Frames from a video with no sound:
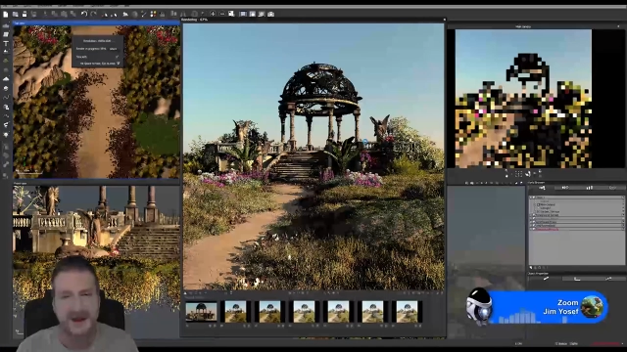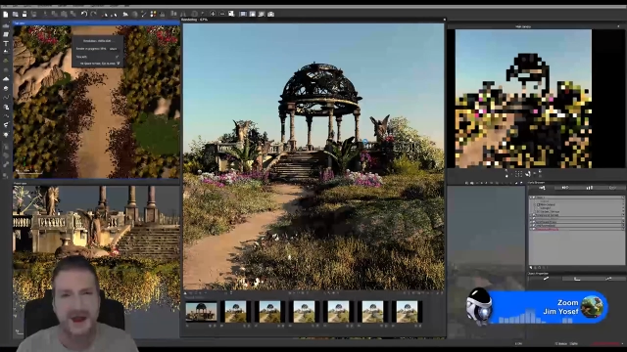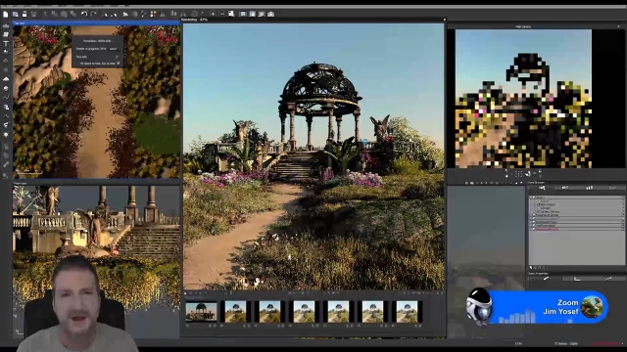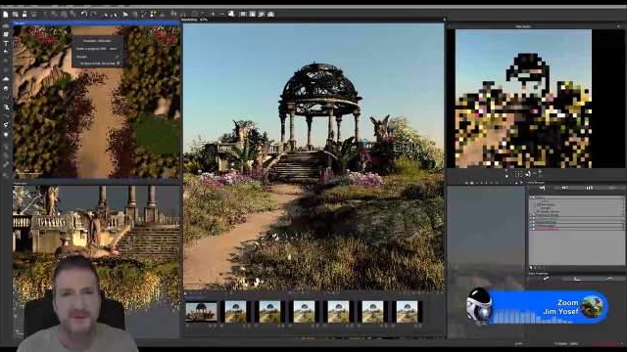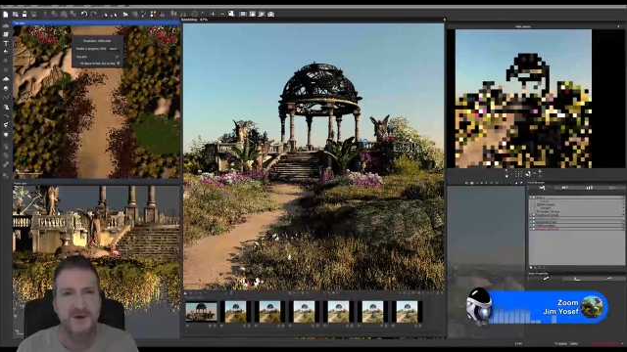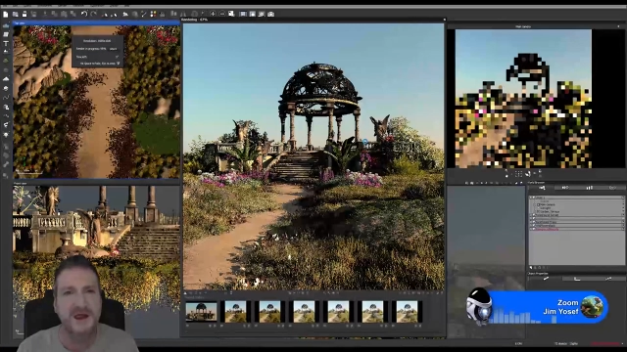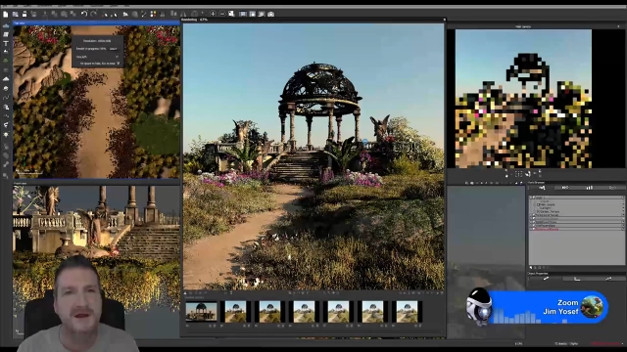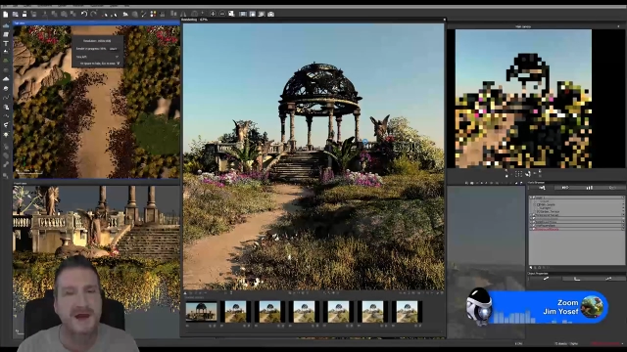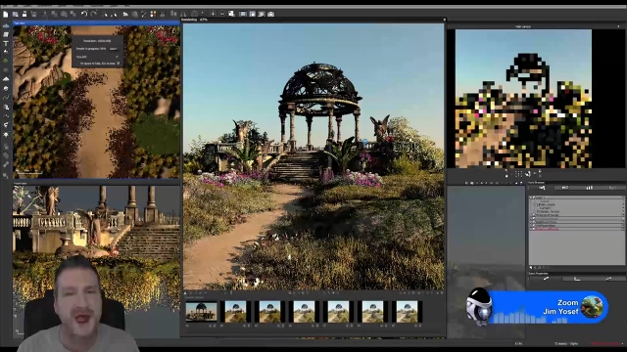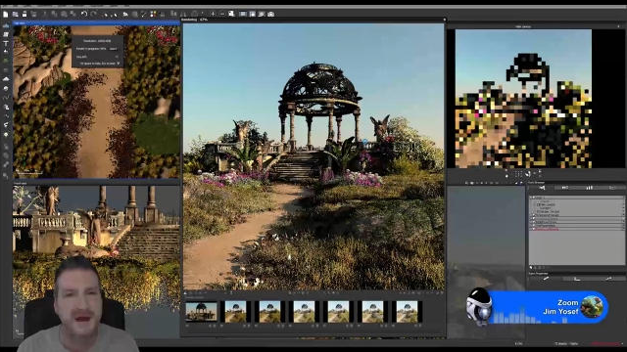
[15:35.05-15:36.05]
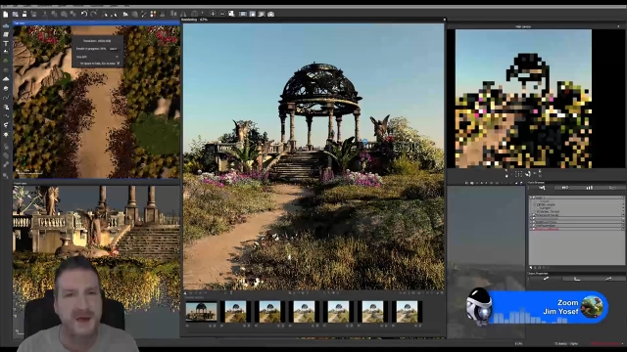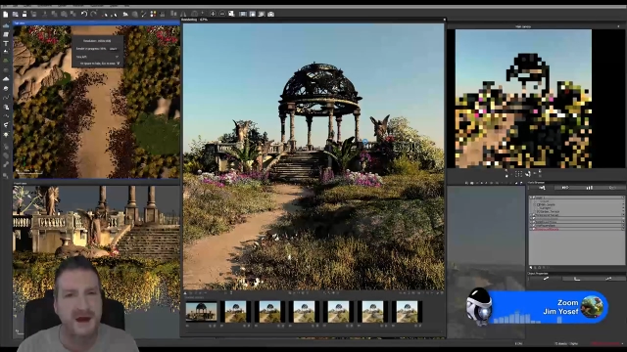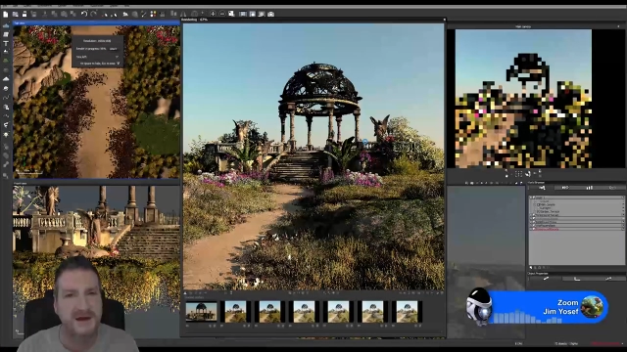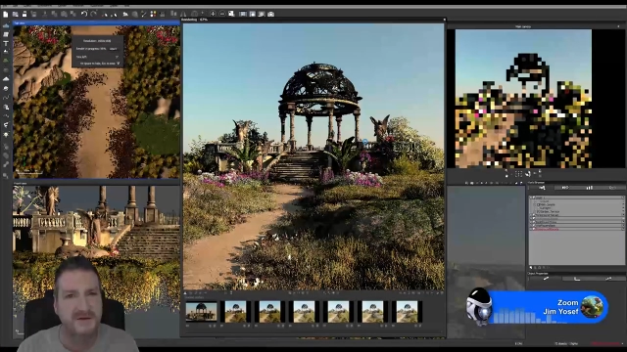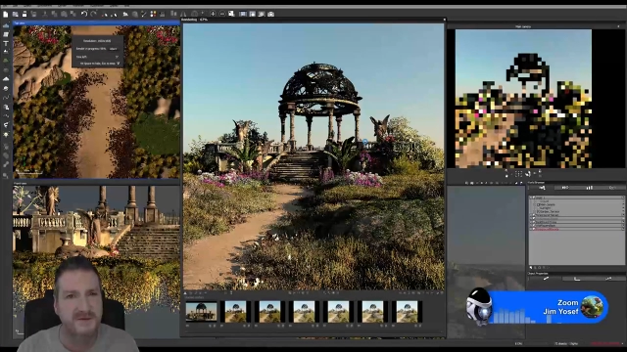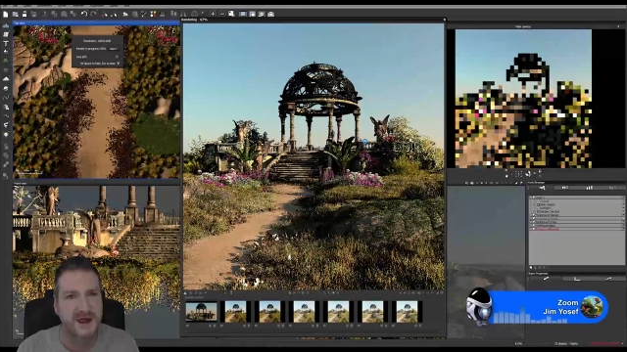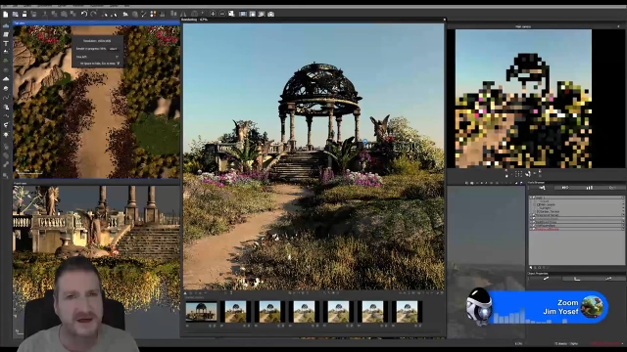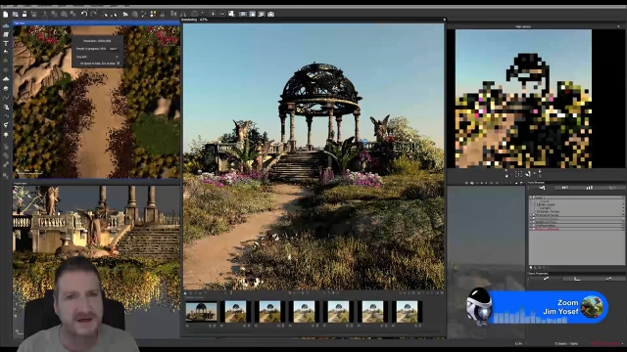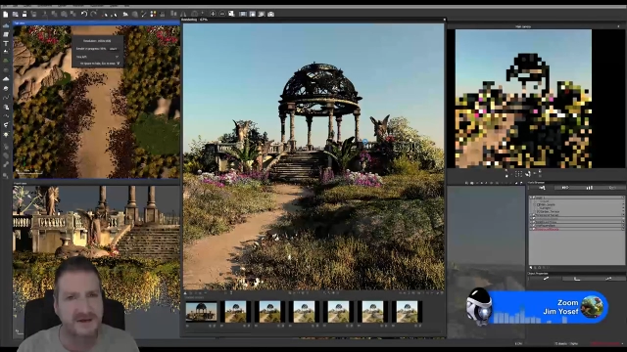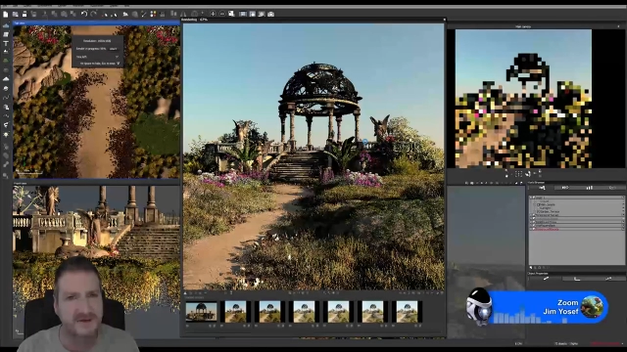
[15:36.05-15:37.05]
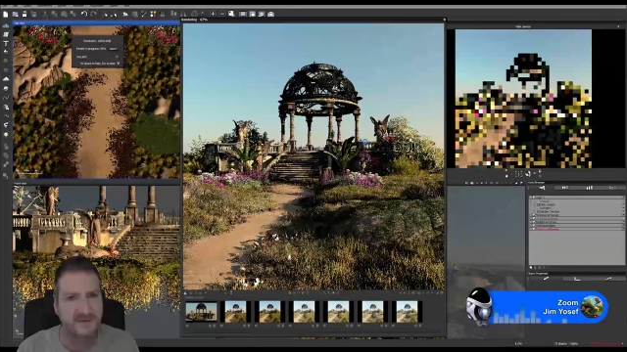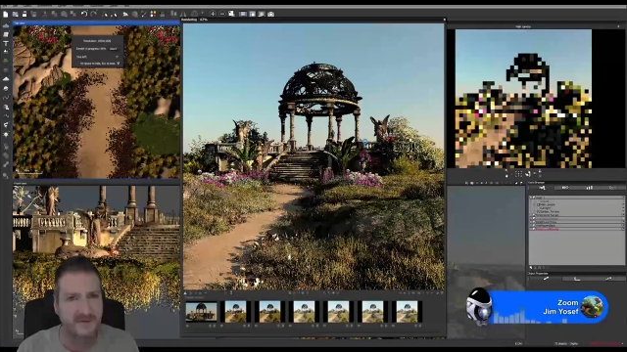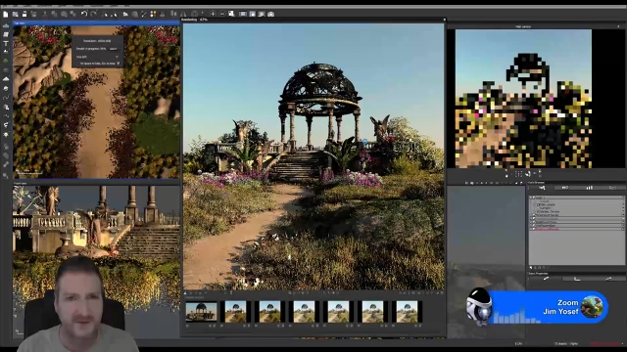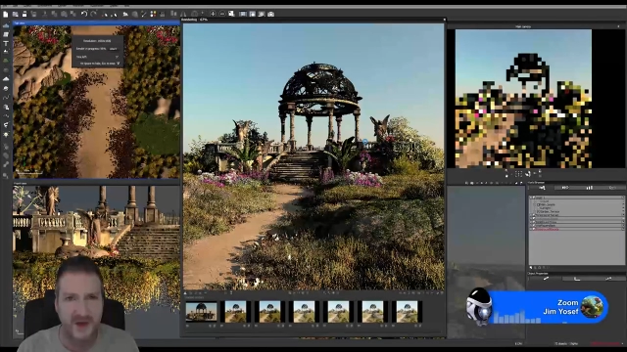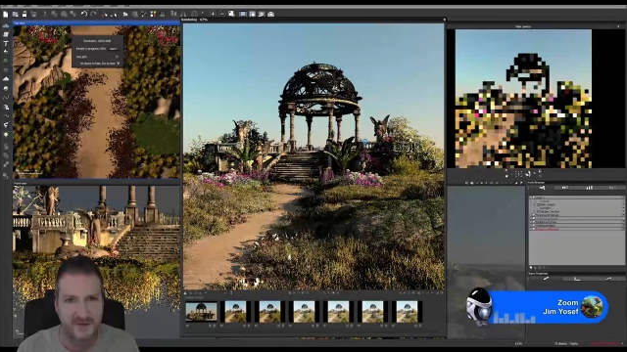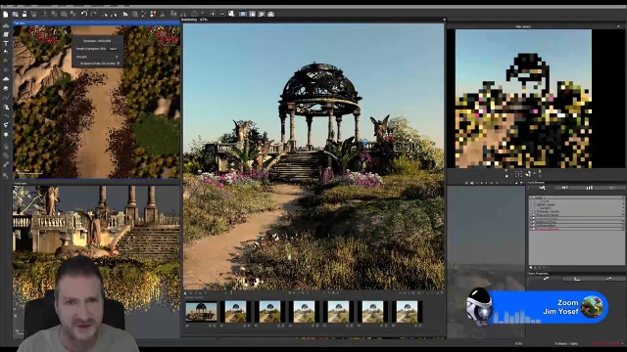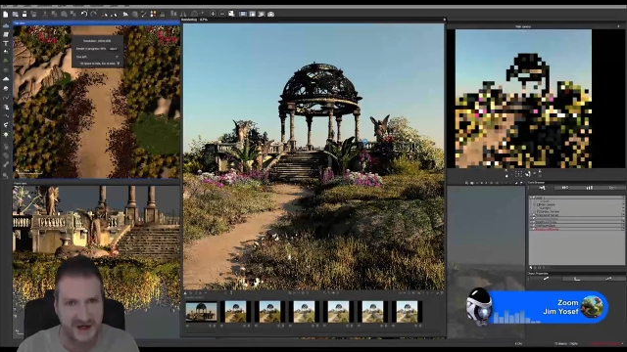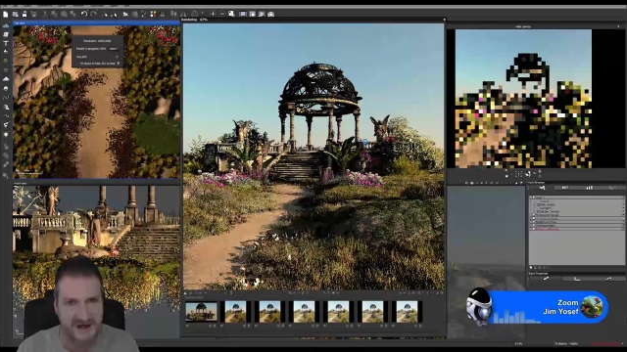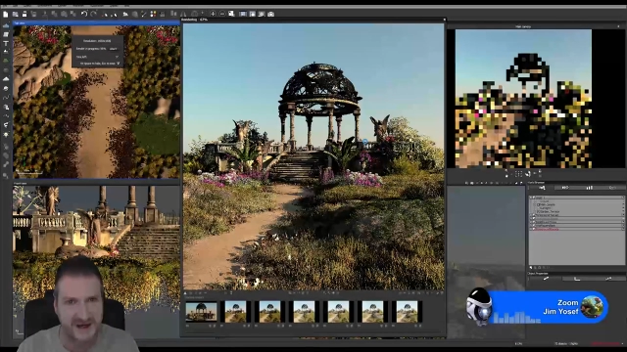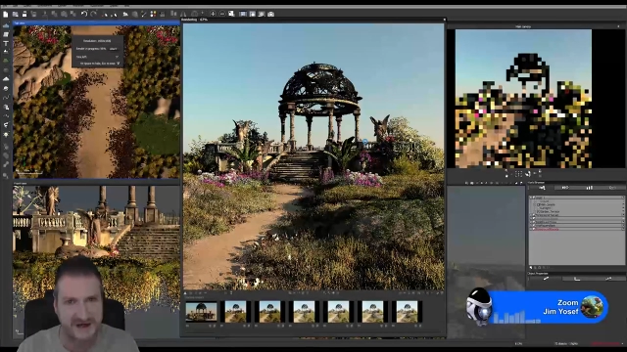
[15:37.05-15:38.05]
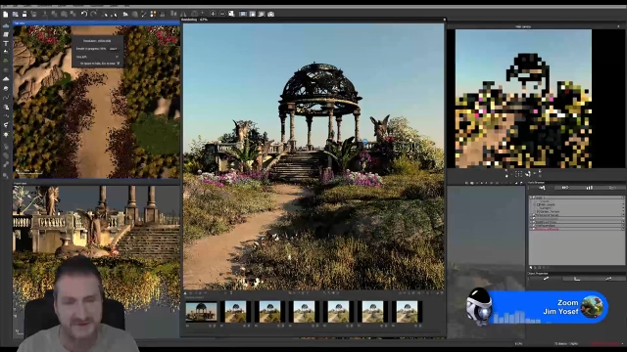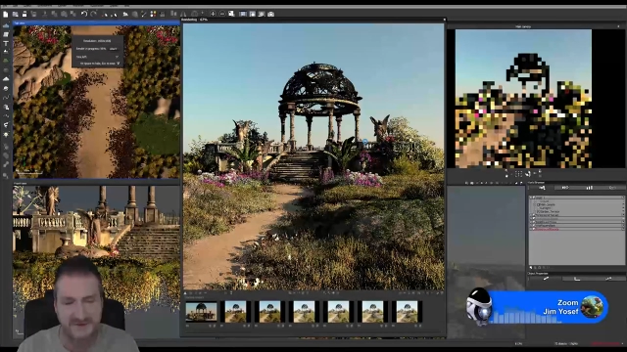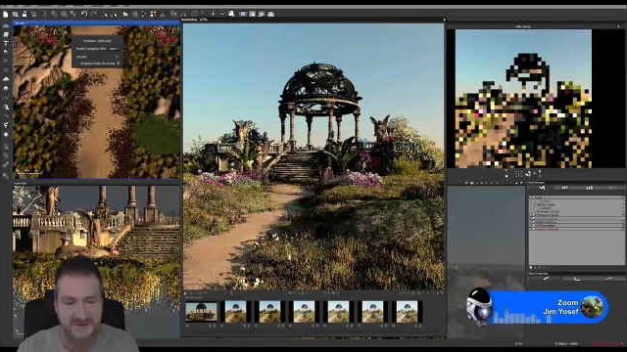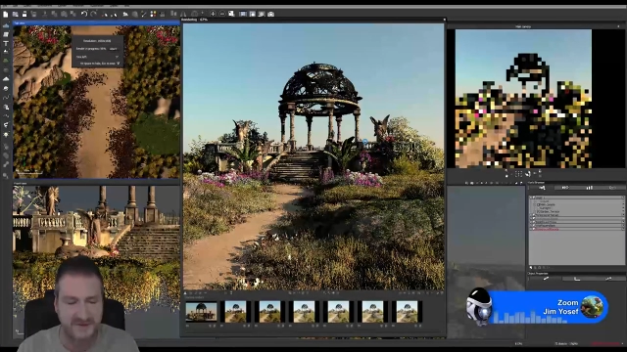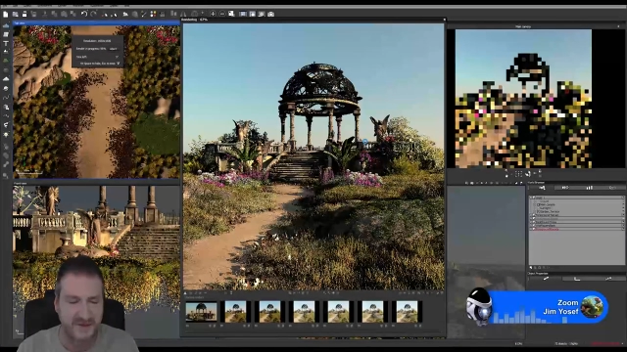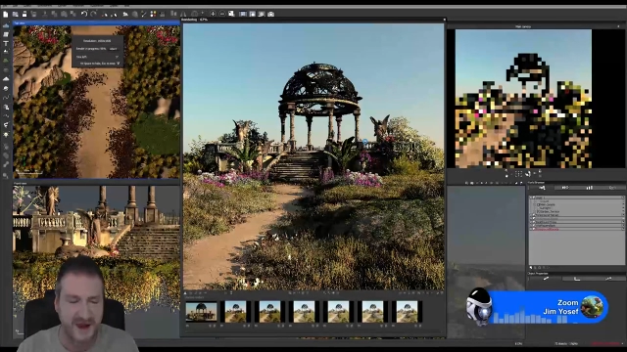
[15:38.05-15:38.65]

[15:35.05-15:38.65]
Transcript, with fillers: you can't bring in animated F B X objects. That's